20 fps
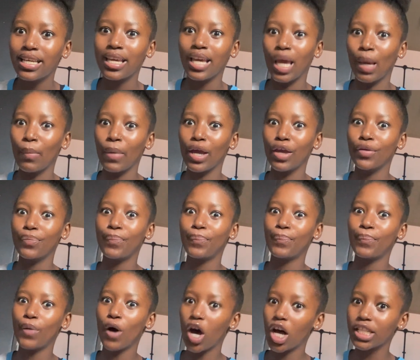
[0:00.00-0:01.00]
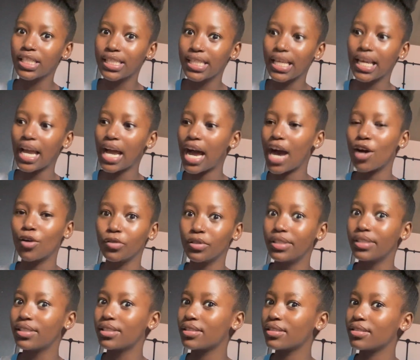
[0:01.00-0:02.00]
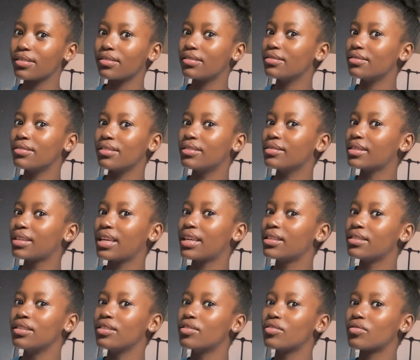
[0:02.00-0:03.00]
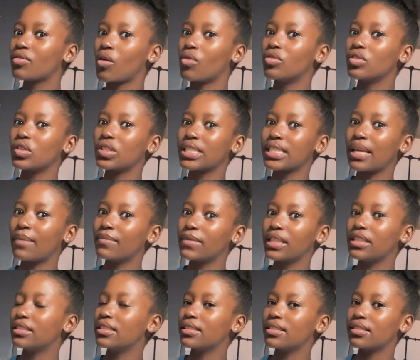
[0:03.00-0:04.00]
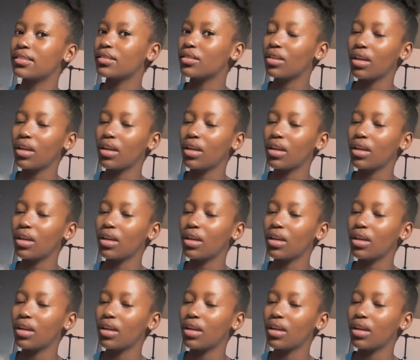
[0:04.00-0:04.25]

Am I passing out kidney stones or something? Because,